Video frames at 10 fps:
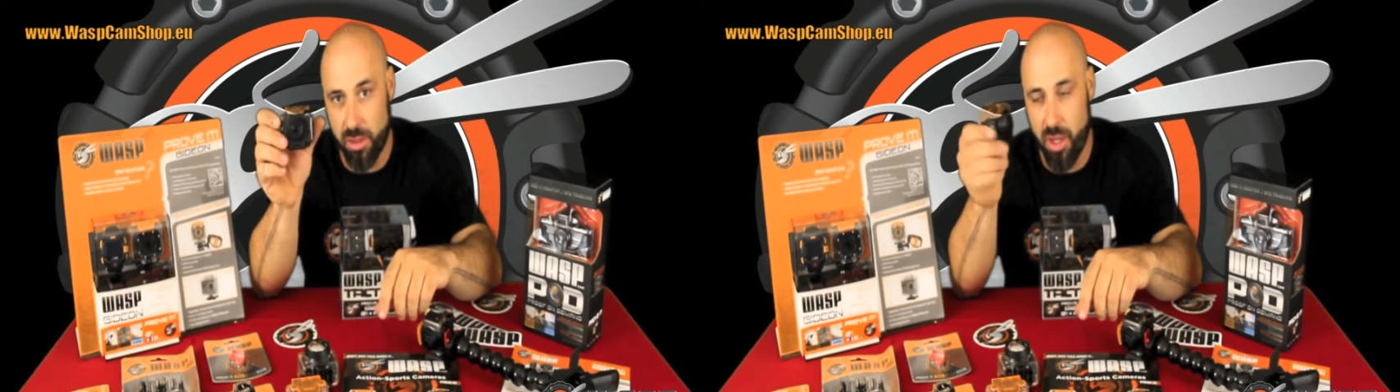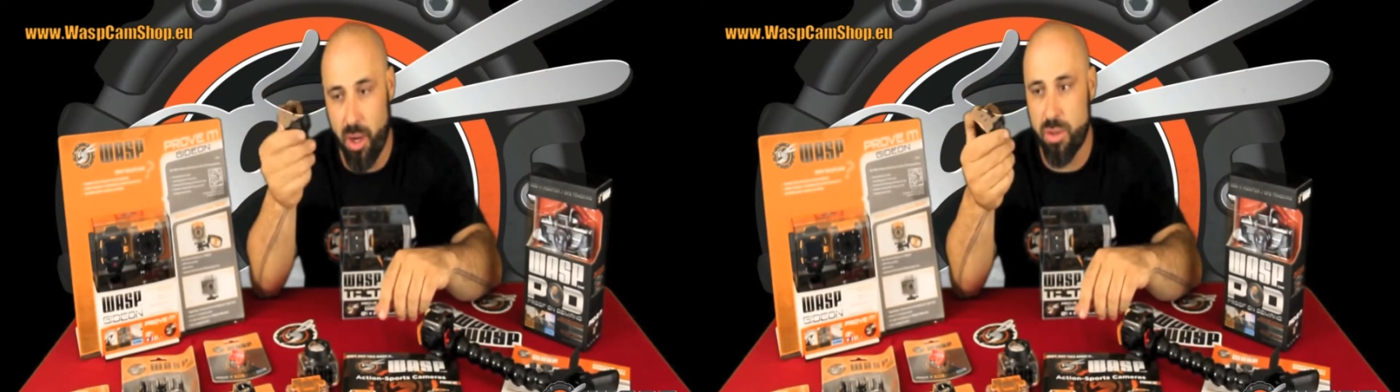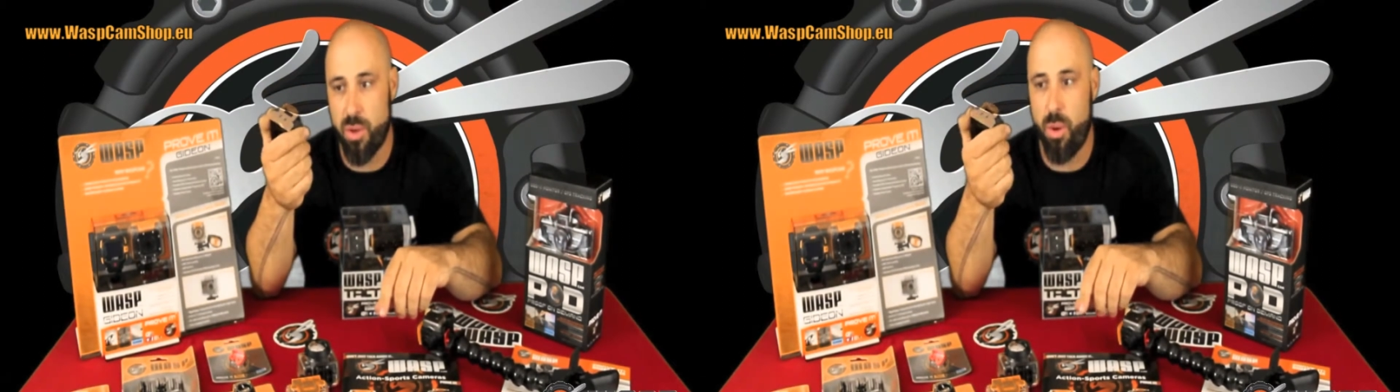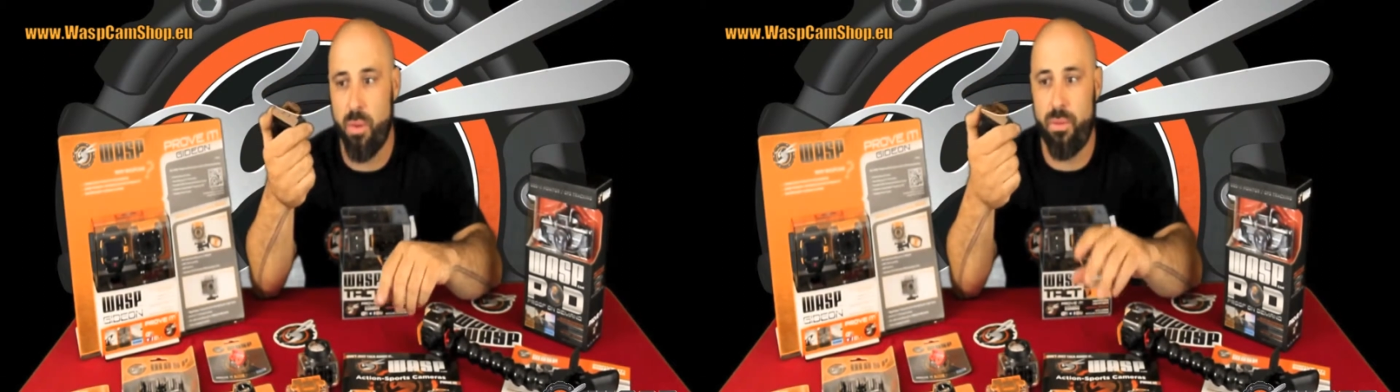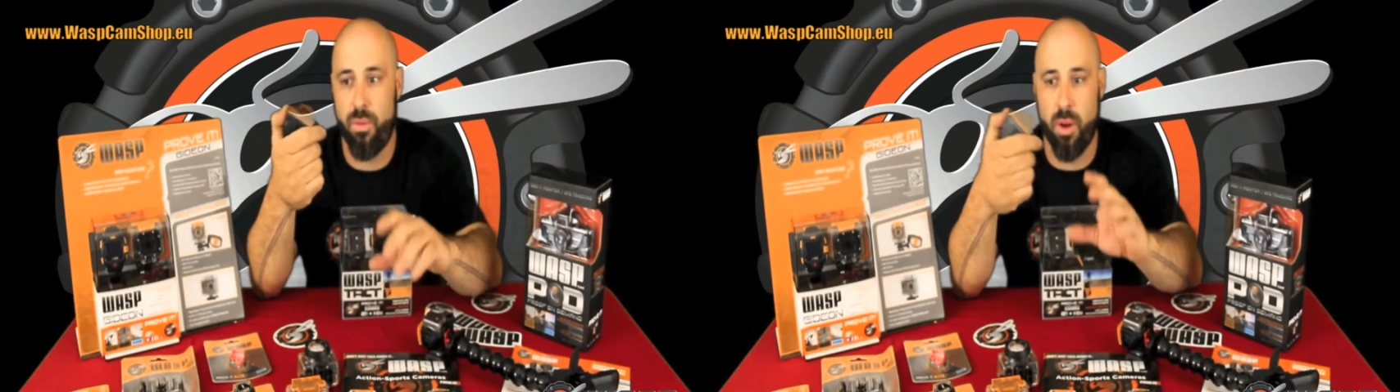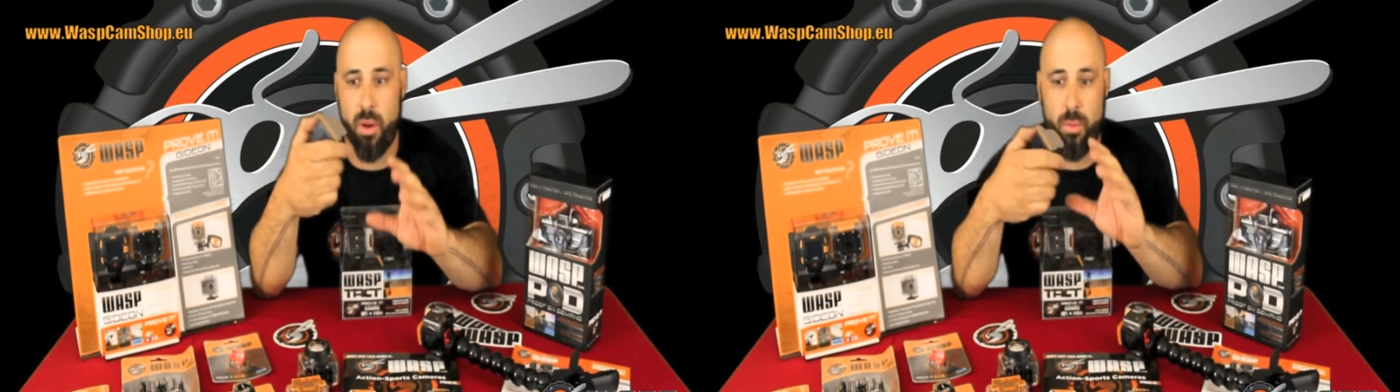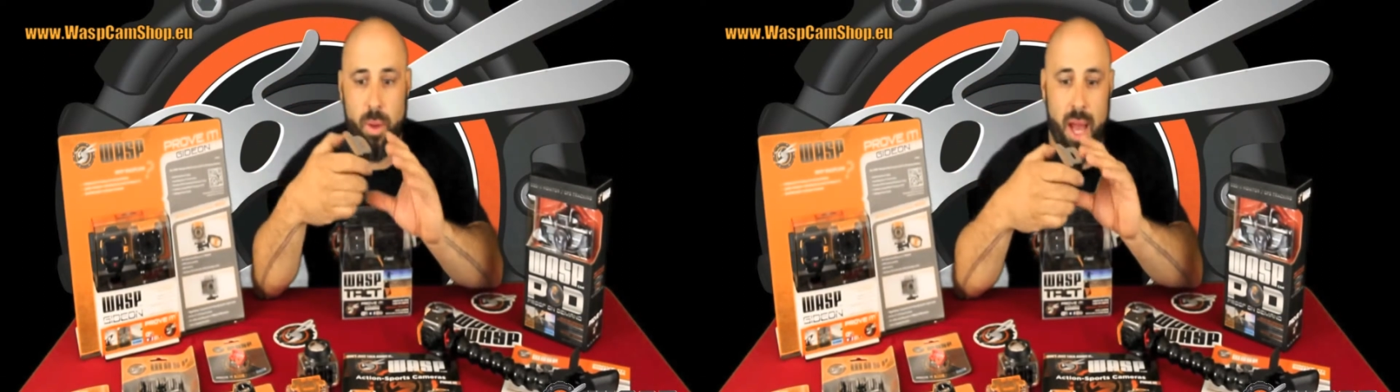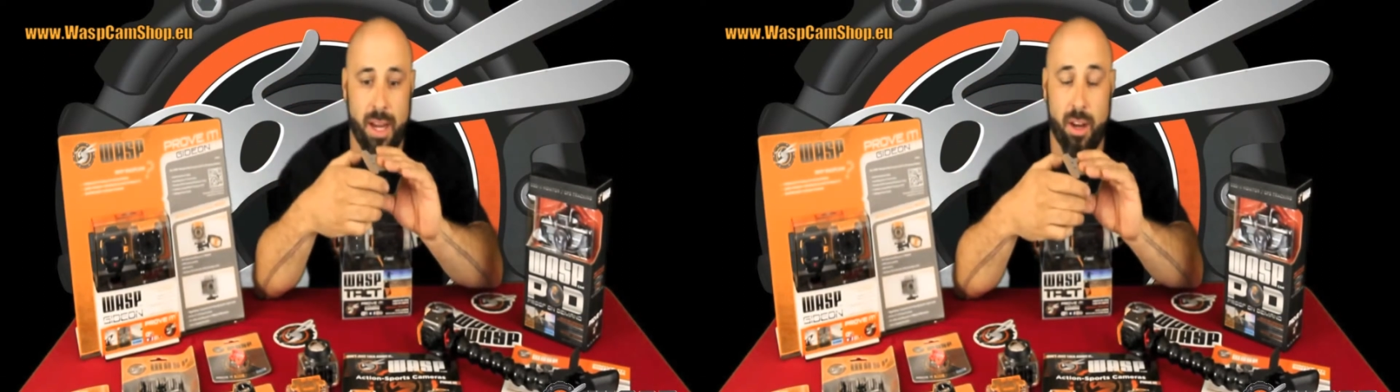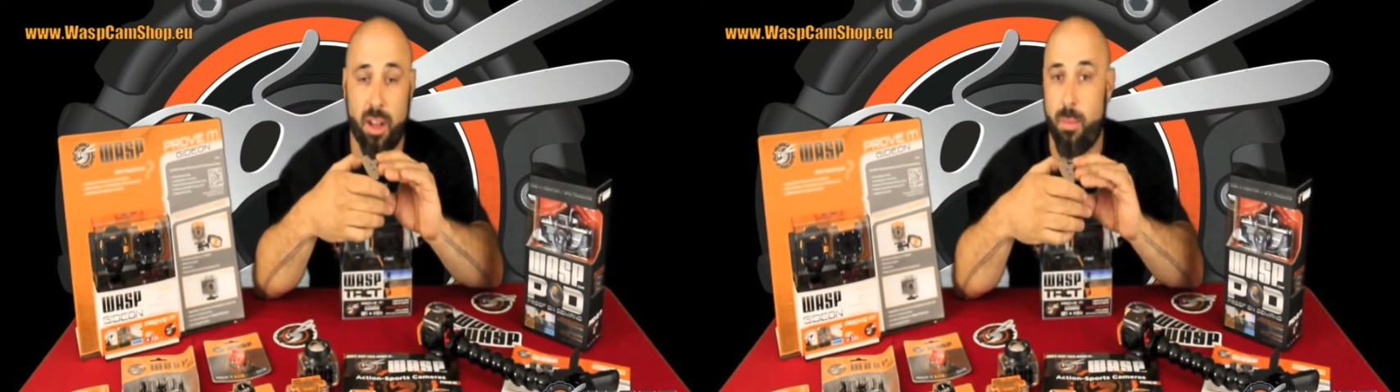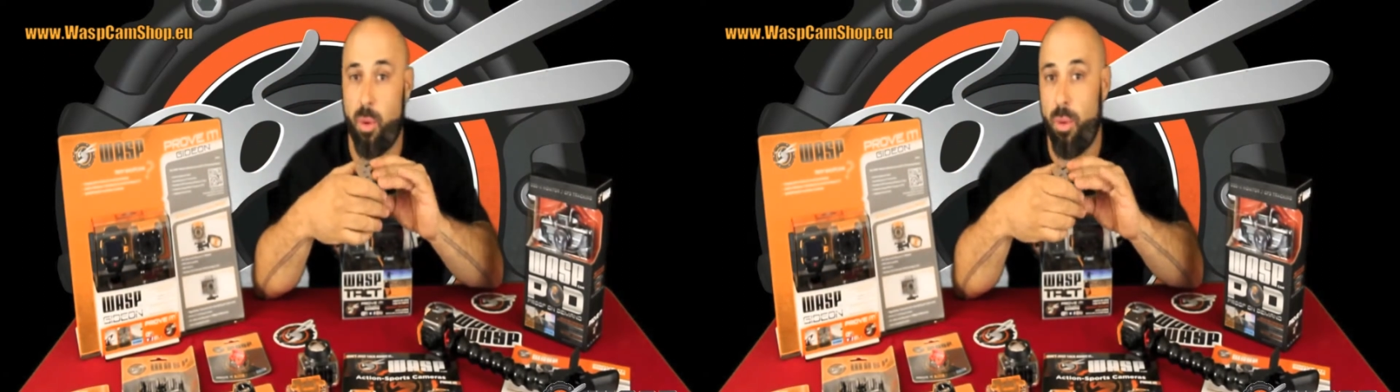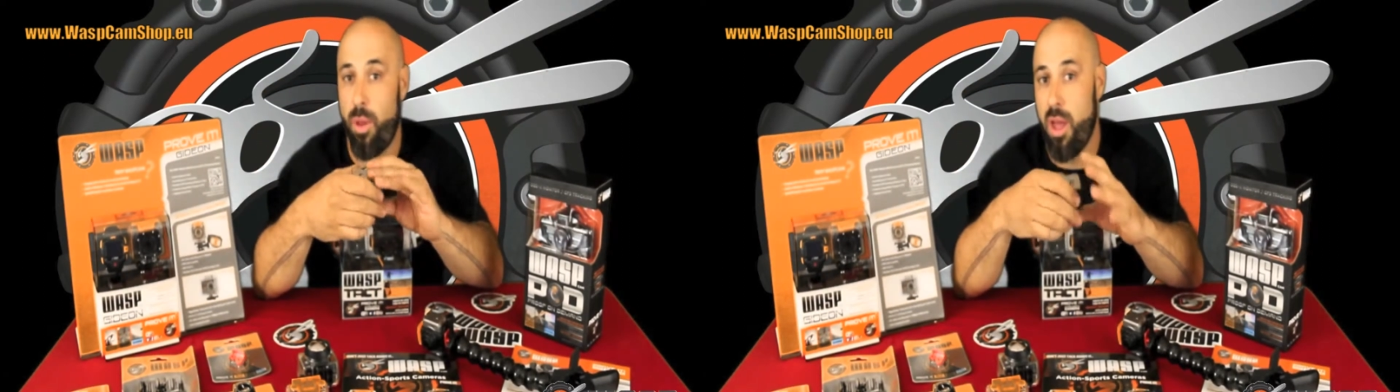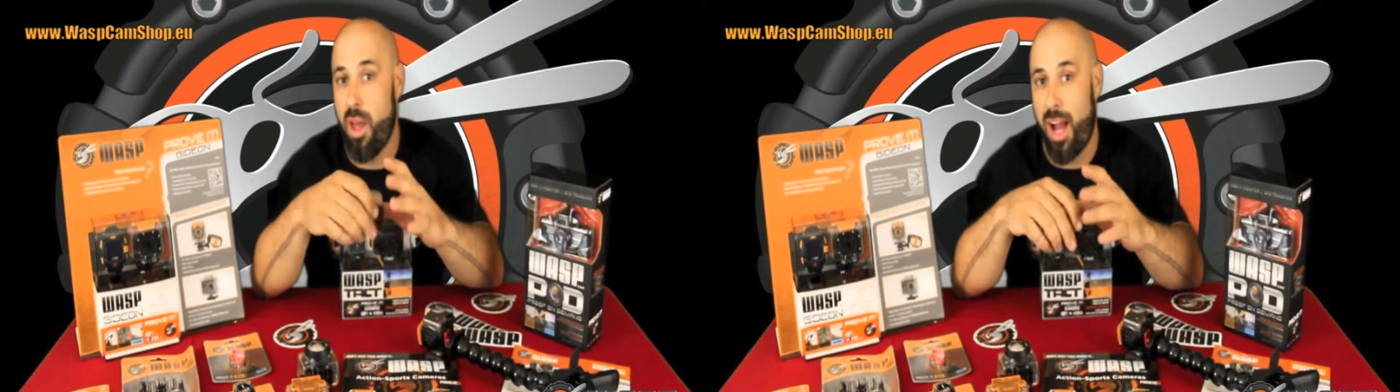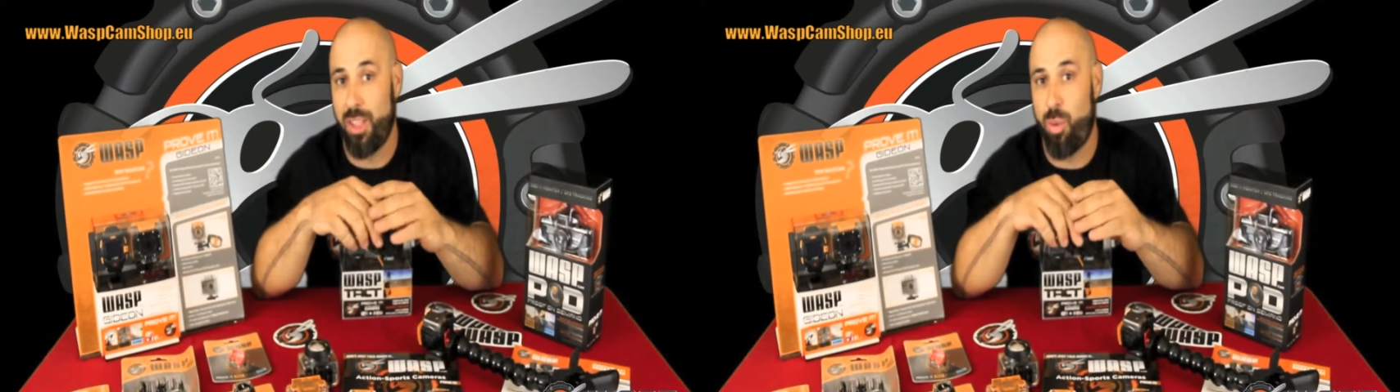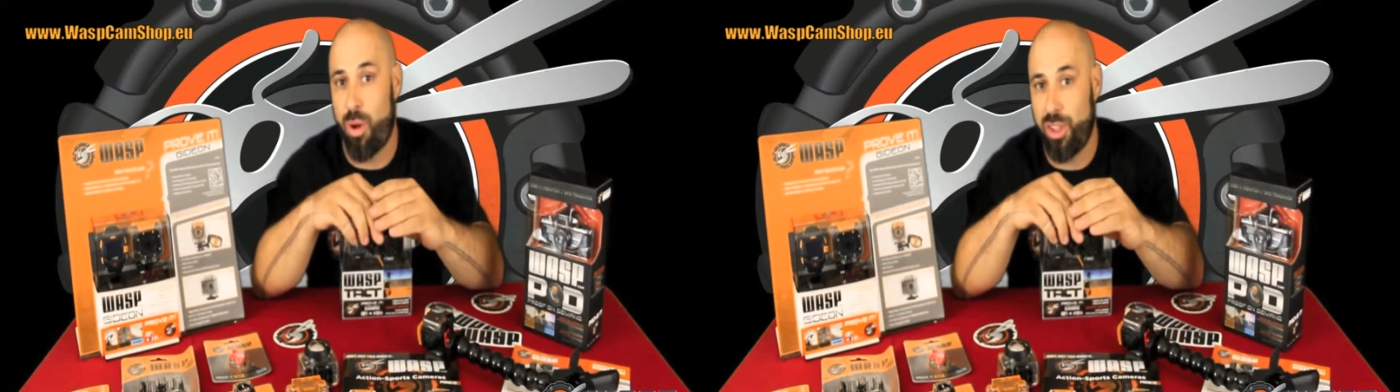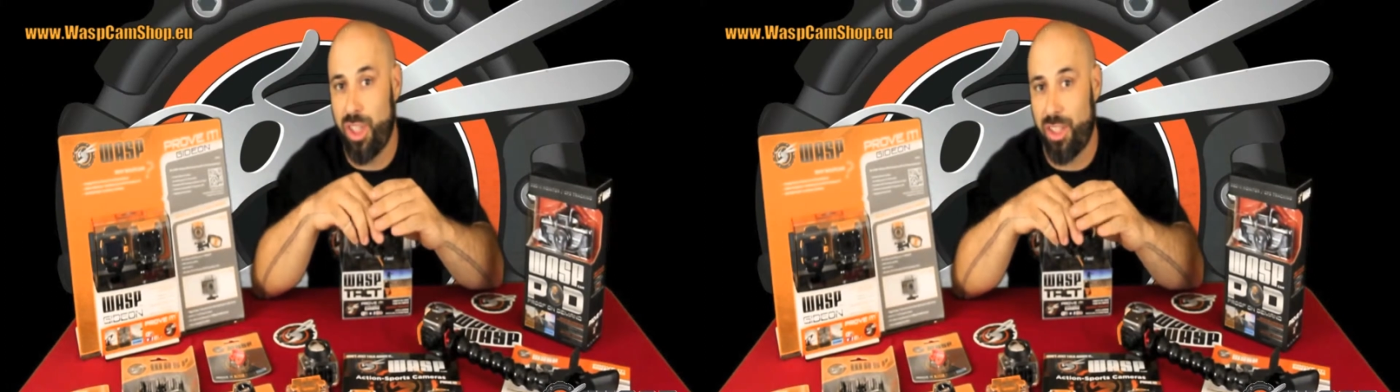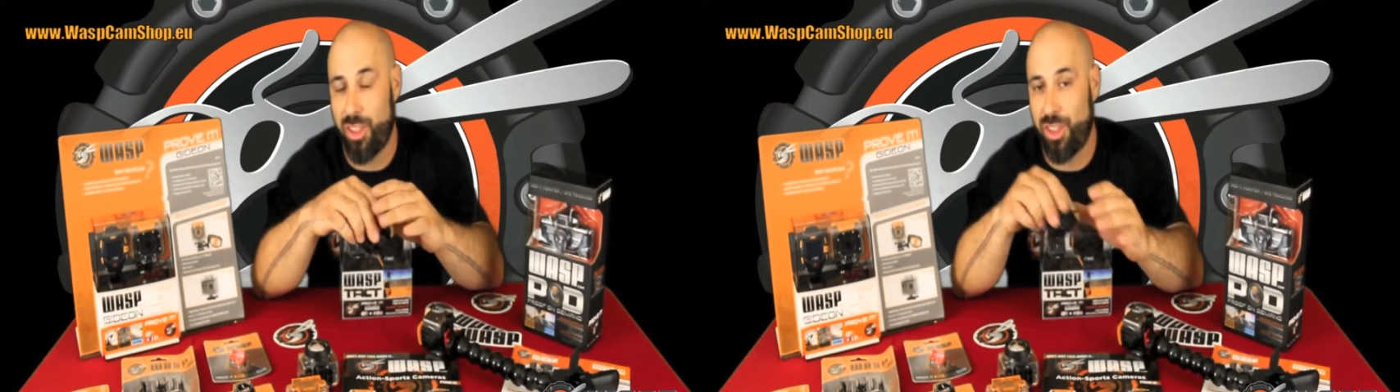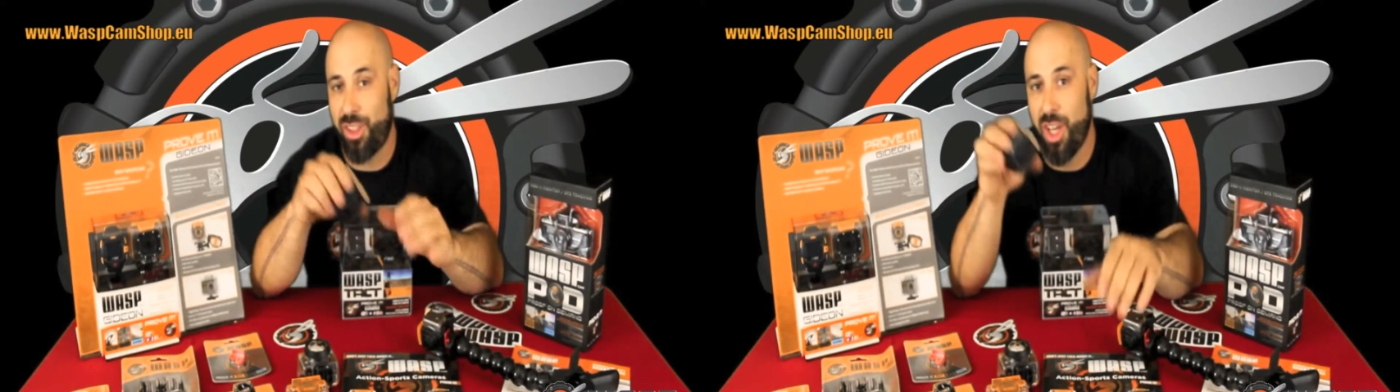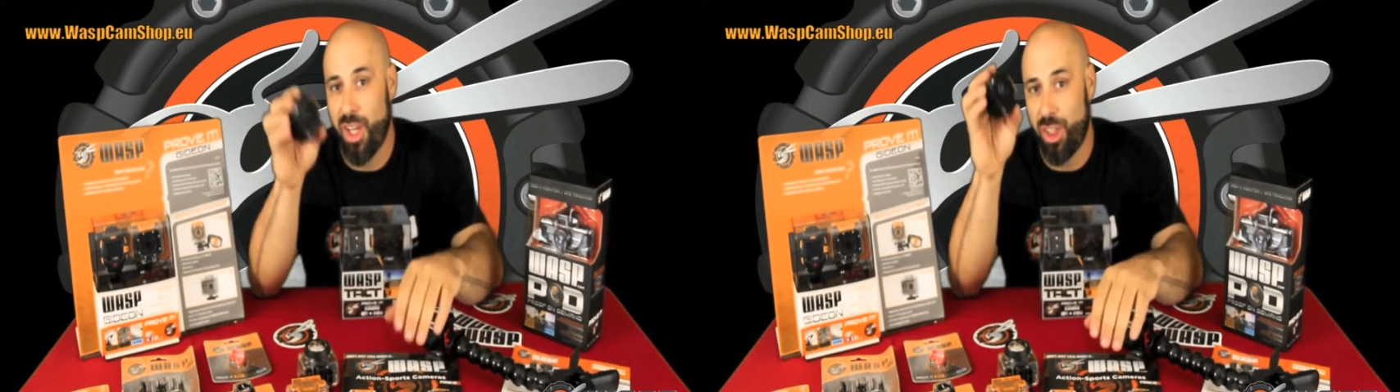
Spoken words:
You know, so if, you know, I did a couple ice water challenges,